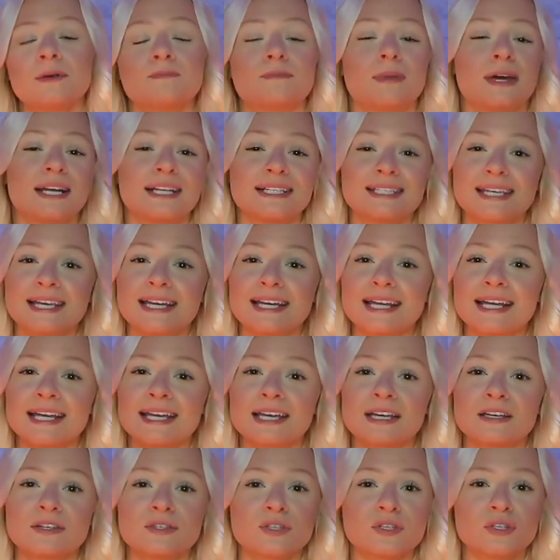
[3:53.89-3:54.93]

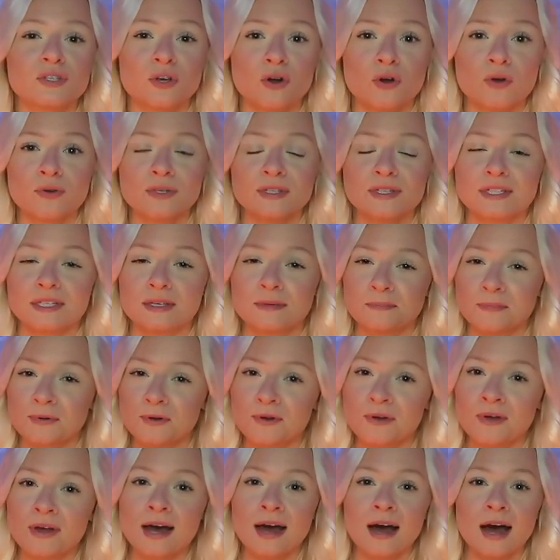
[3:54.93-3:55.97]
Meditating is so
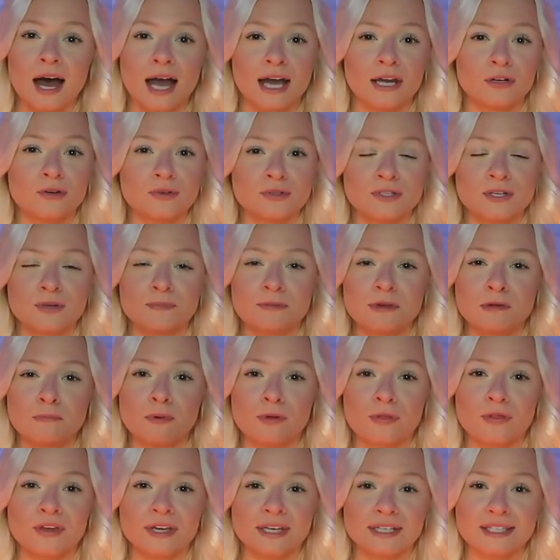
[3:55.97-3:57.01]
simple. I know some
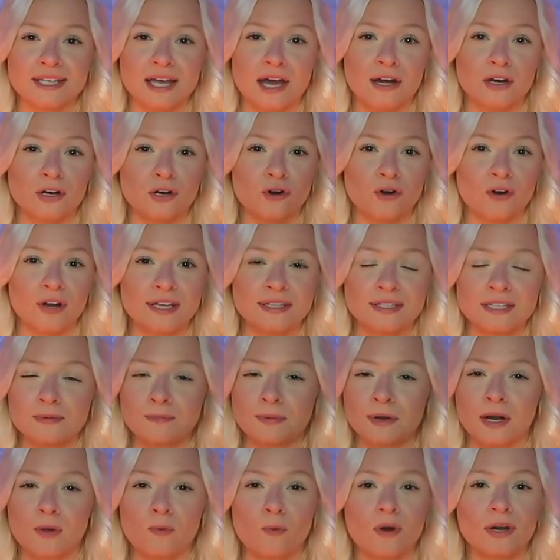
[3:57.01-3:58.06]
people think it's kind of crazy,
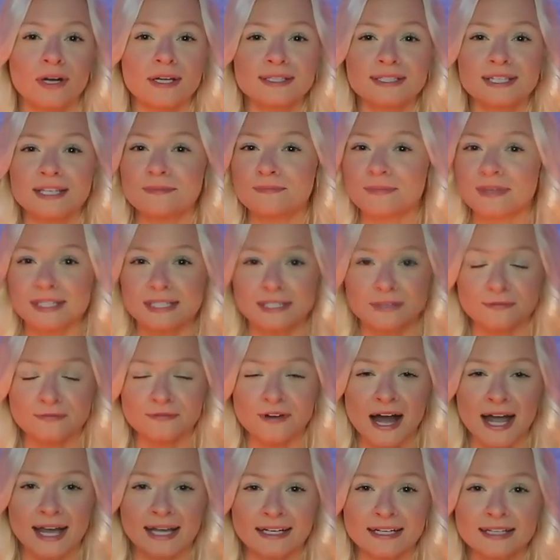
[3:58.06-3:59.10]
but I want to
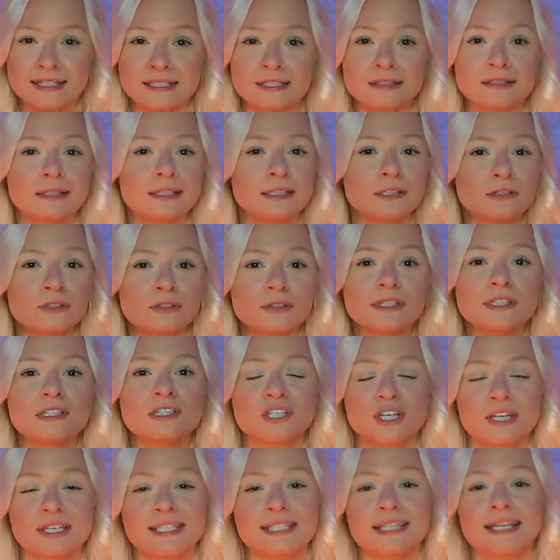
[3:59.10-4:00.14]
demystify it. It's literally
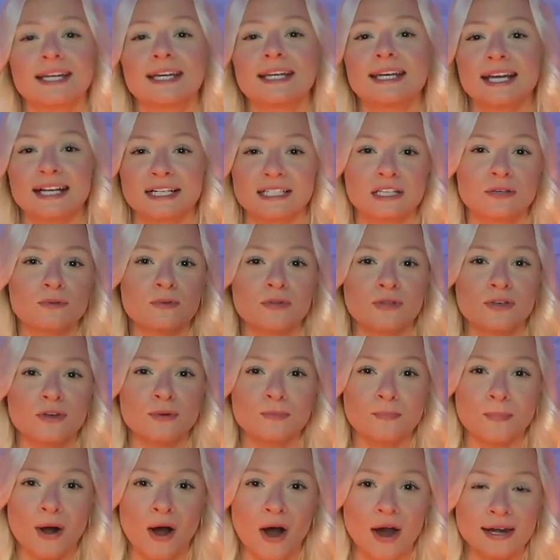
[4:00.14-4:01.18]
just connecting with
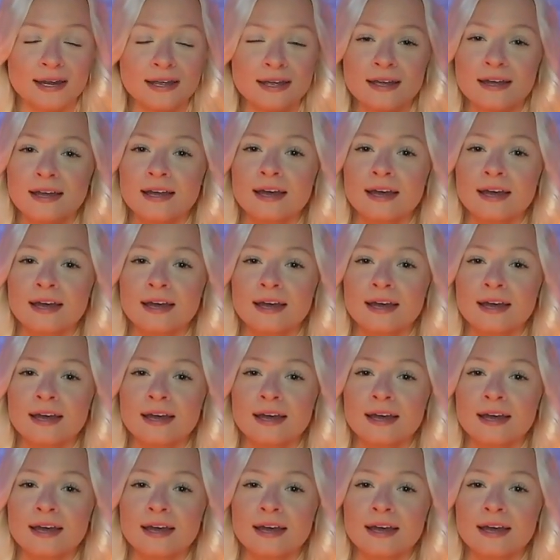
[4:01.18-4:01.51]
your body